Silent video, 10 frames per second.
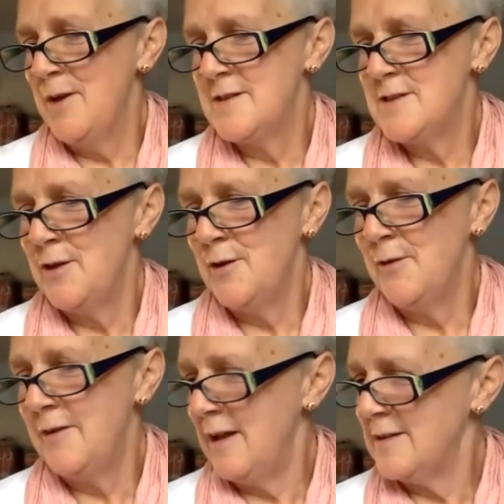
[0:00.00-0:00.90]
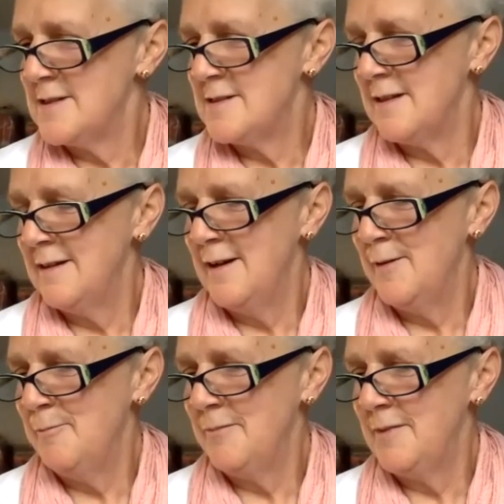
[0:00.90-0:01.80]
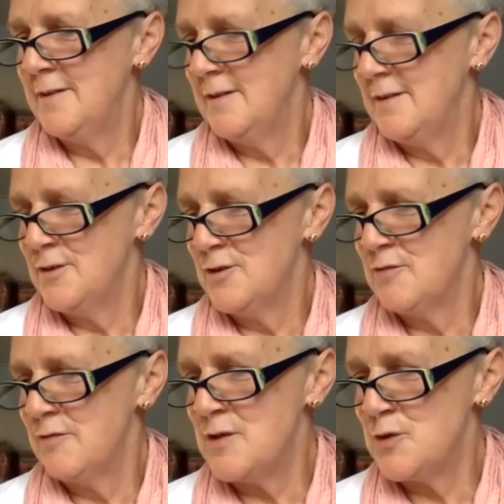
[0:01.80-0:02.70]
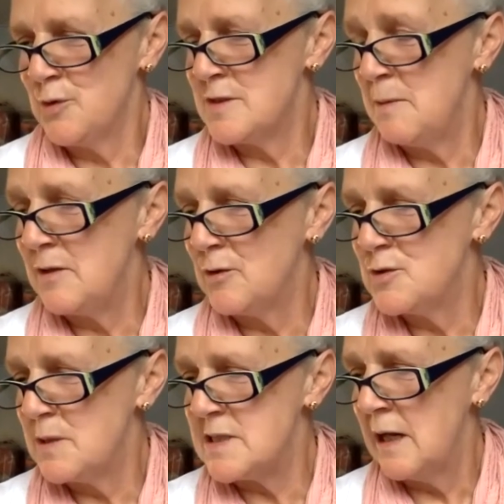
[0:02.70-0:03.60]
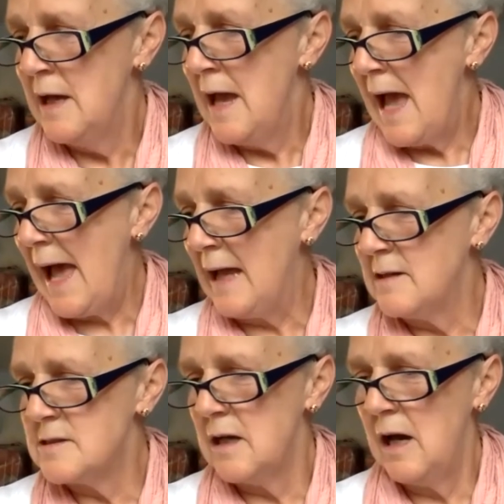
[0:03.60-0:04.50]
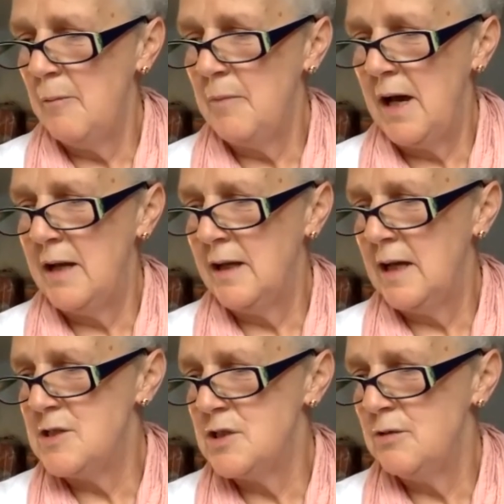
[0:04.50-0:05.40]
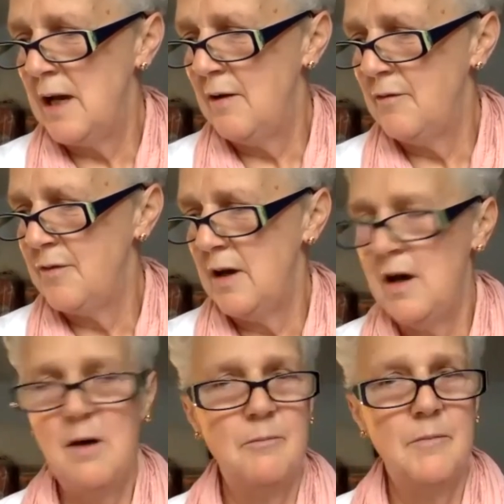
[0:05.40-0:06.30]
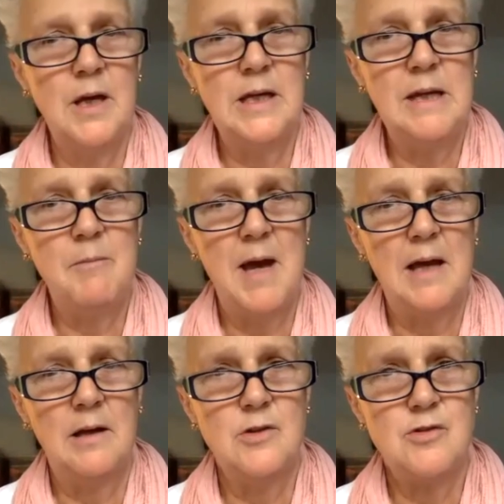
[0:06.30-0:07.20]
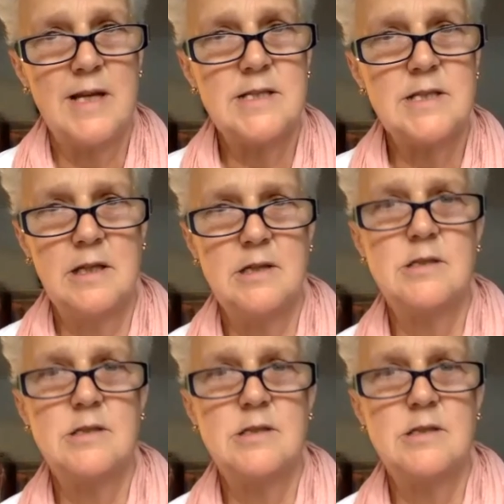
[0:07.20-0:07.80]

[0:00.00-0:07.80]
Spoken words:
So that's Dr. Rose Horton-Smith on Twitter. And I do have an email address that